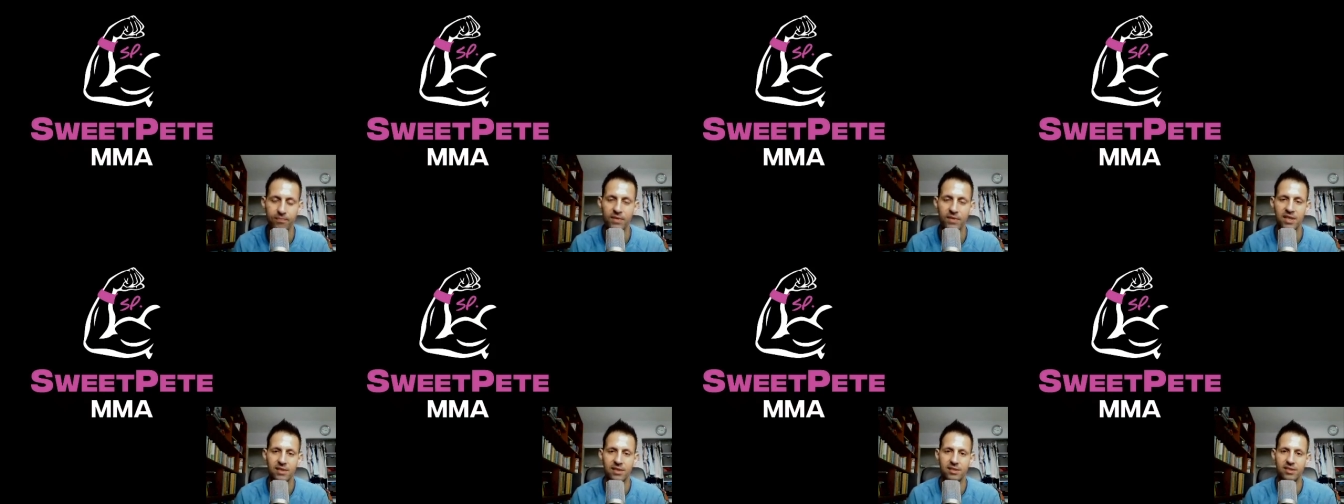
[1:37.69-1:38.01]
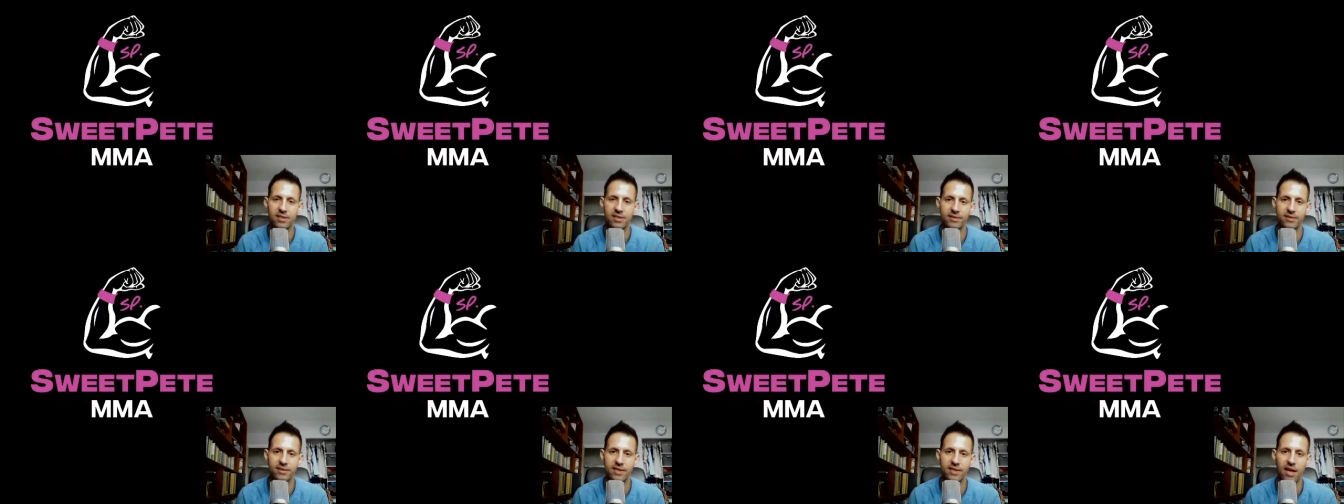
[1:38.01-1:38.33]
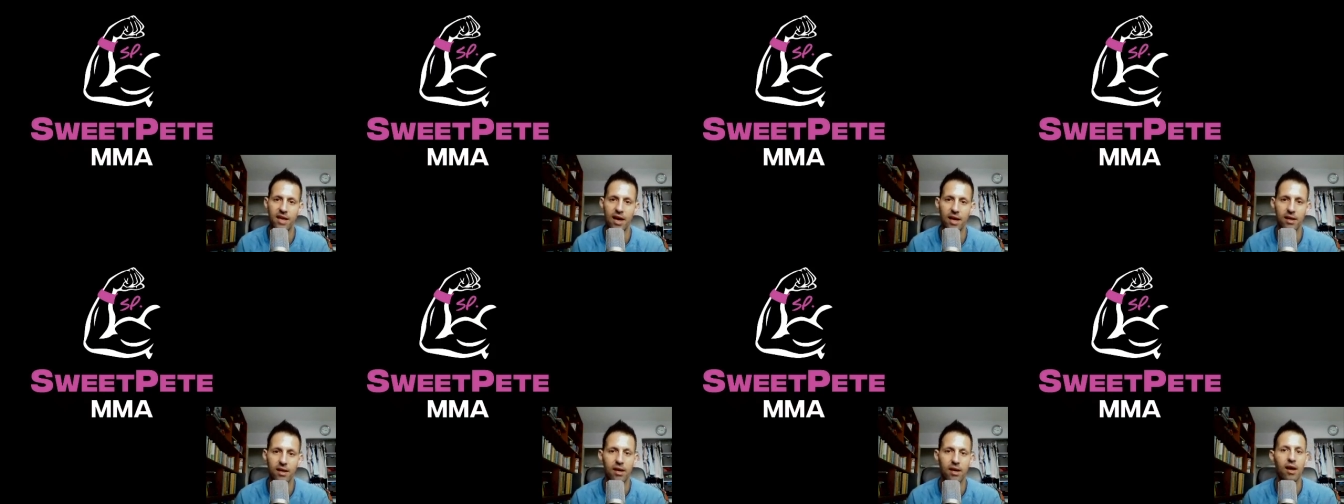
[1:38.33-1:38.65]
Since
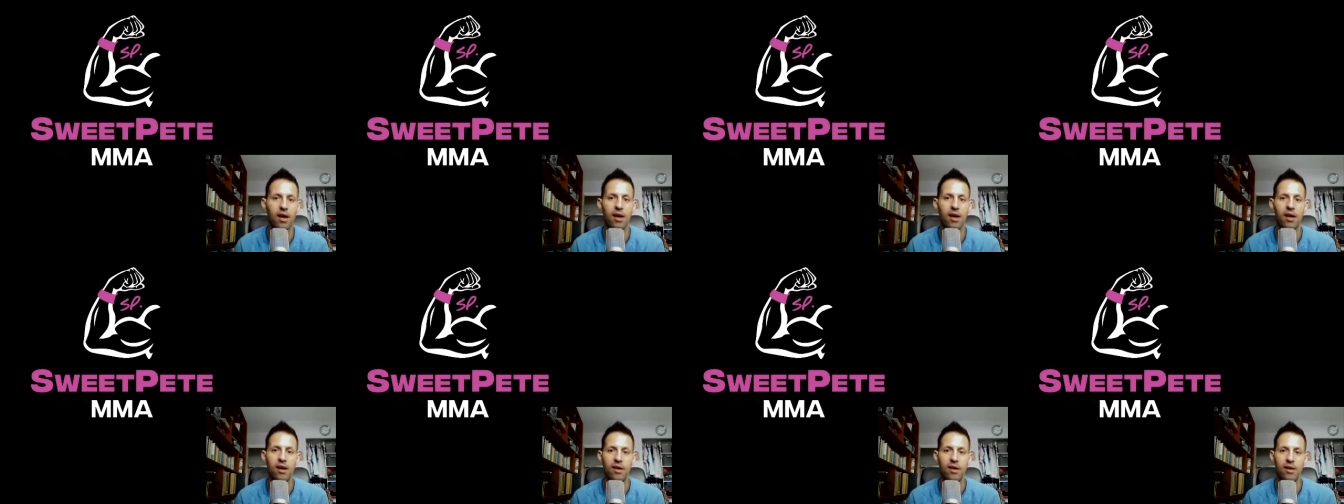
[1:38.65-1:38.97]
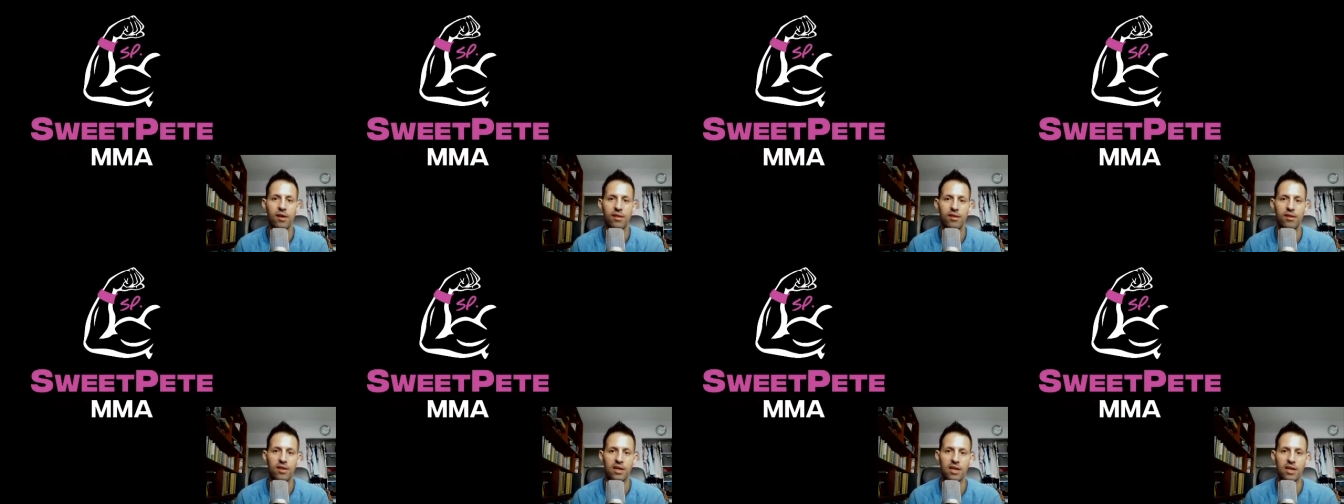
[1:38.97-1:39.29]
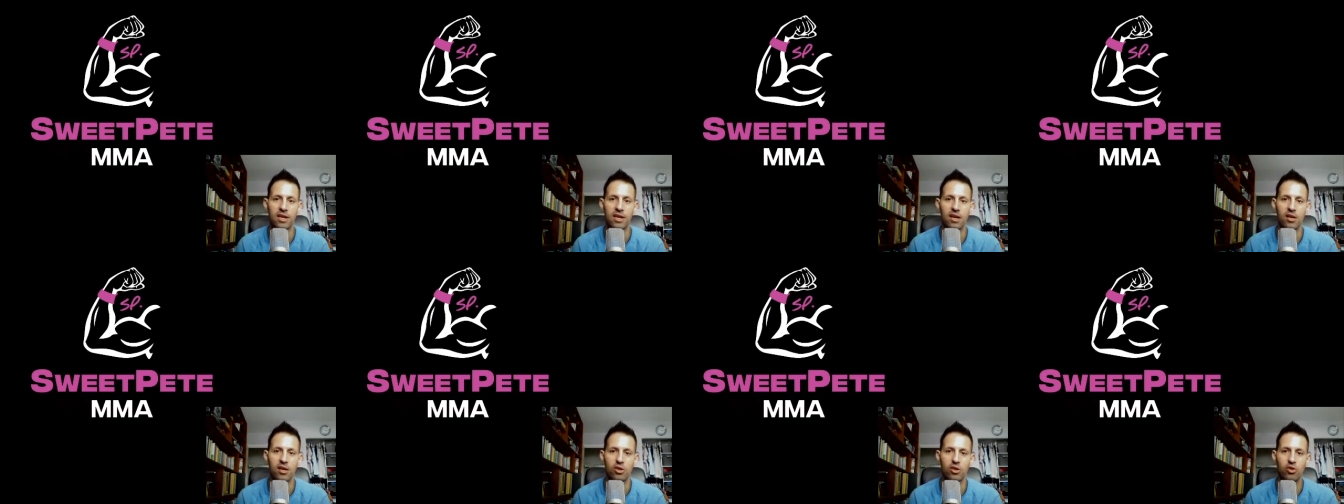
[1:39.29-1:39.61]
then,
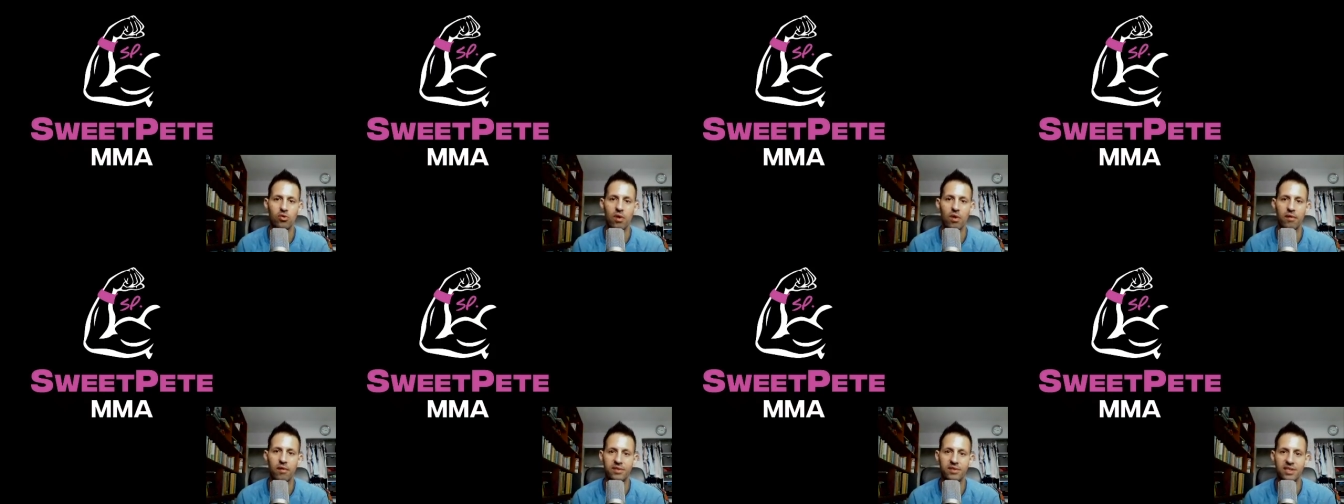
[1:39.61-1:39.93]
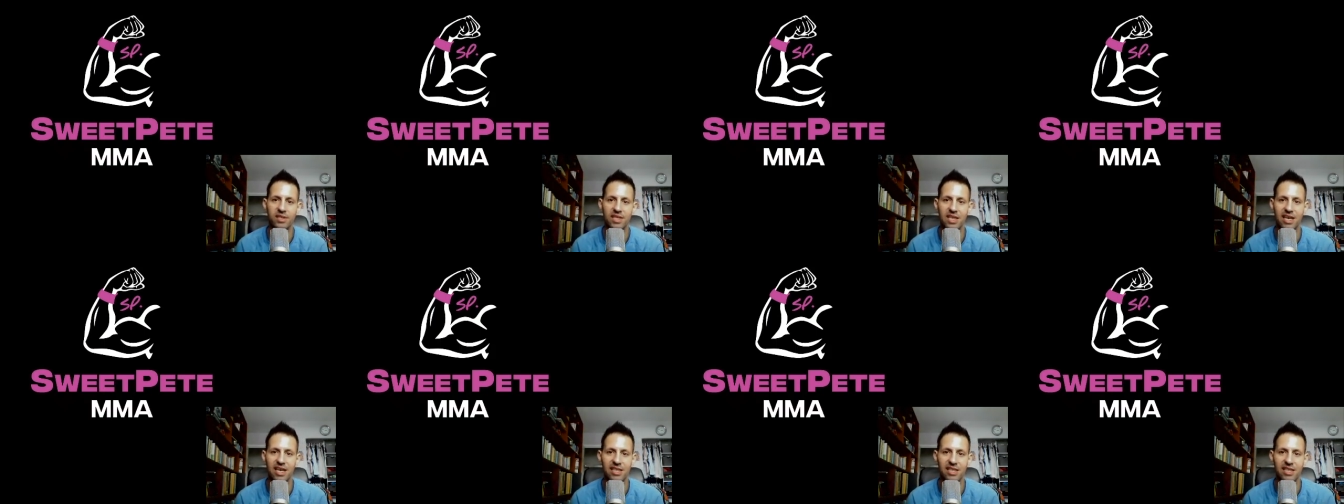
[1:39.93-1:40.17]
the UFC